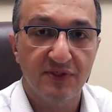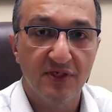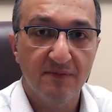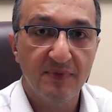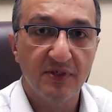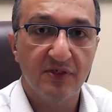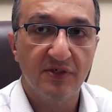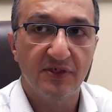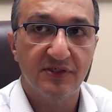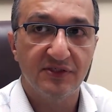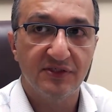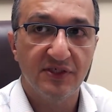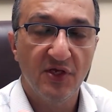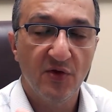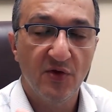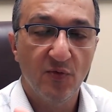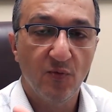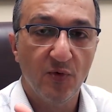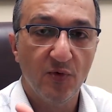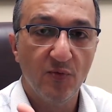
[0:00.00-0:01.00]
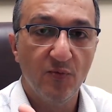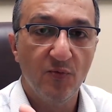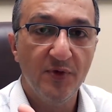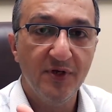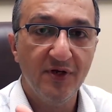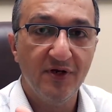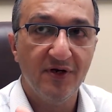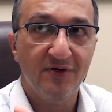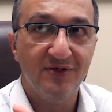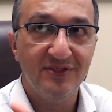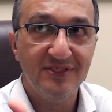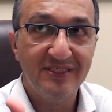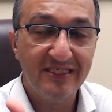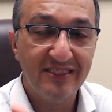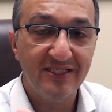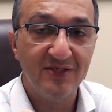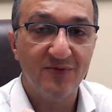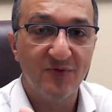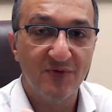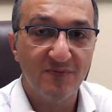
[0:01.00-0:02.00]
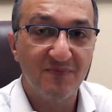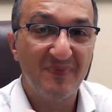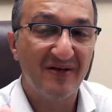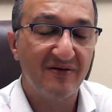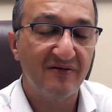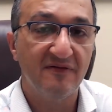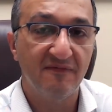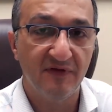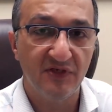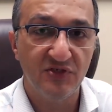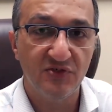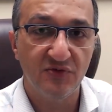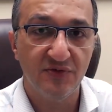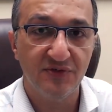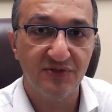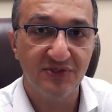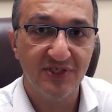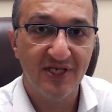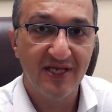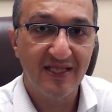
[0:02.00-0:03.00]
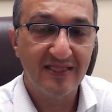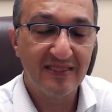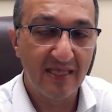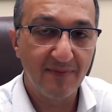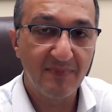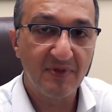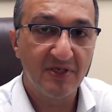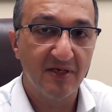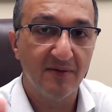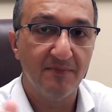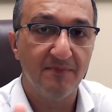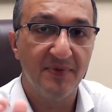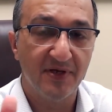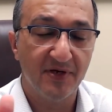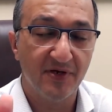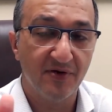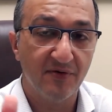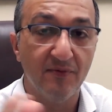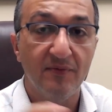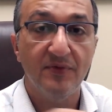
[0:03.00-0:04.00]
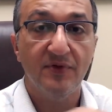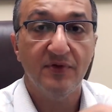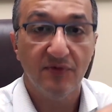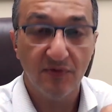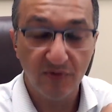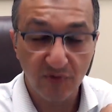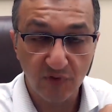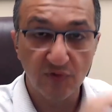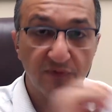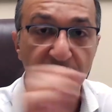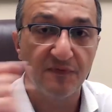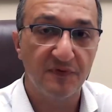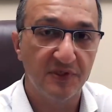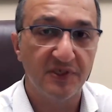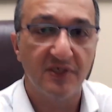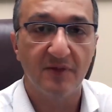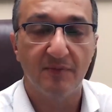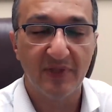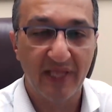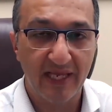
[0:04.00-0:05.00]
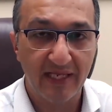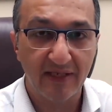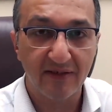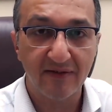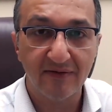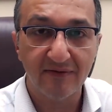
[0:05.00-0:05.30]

Because when we are dealing with better individuals, they become better, you fill in the blank.